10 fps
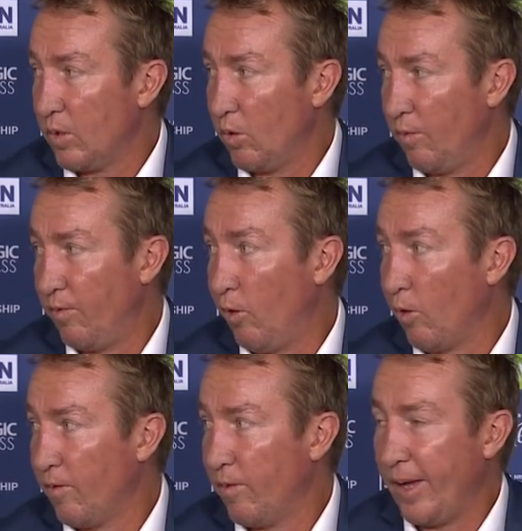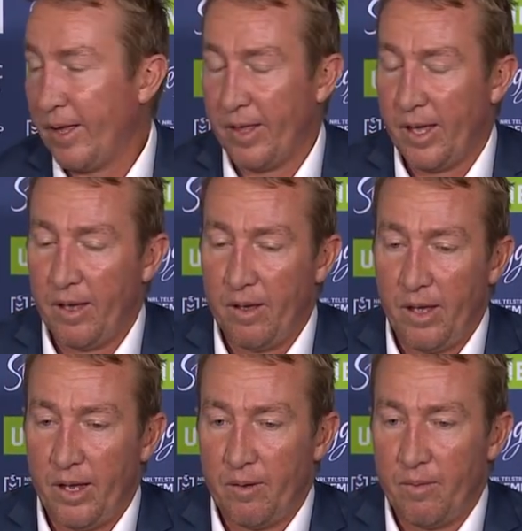All four of them out there
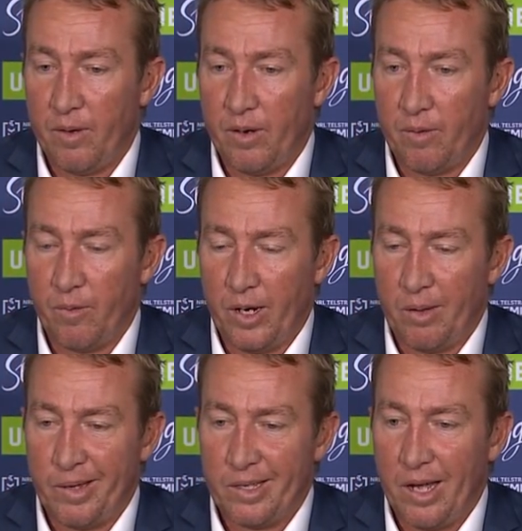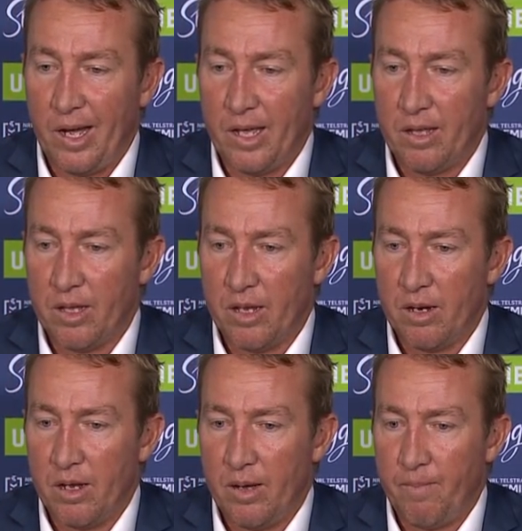had a, had a really big day. And
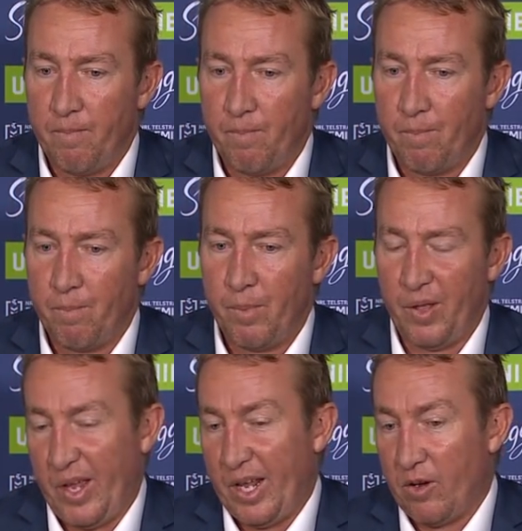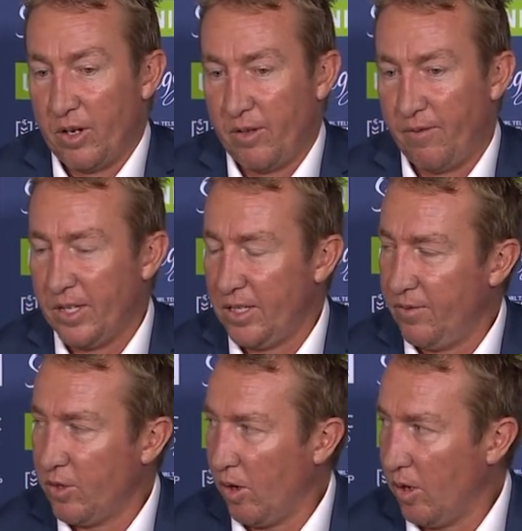then um, but then he got a
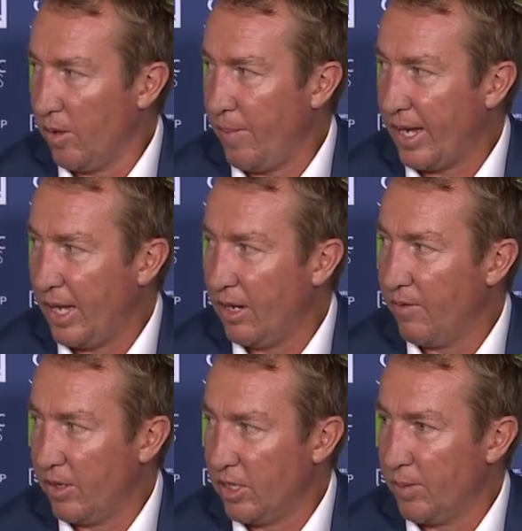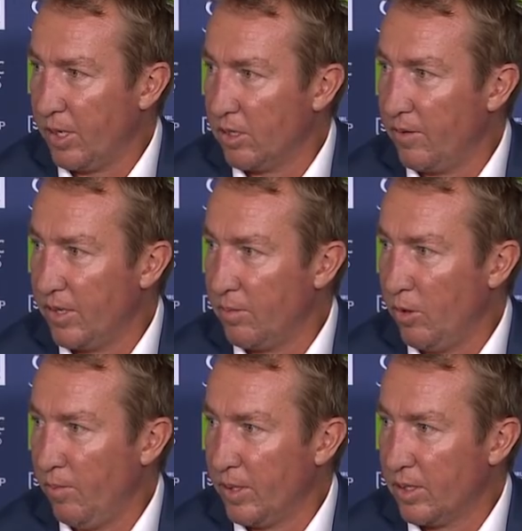defensive try on the back end of it just because of his
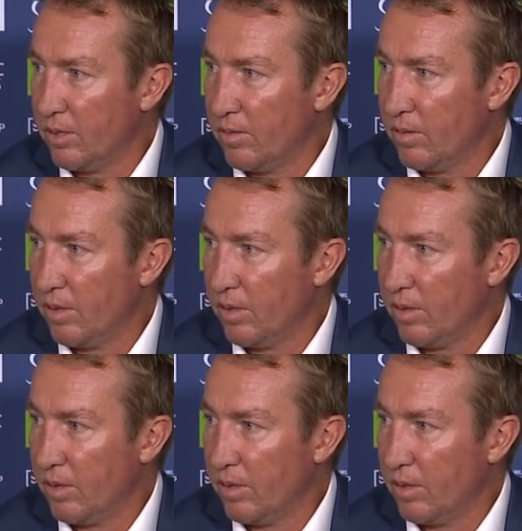movements.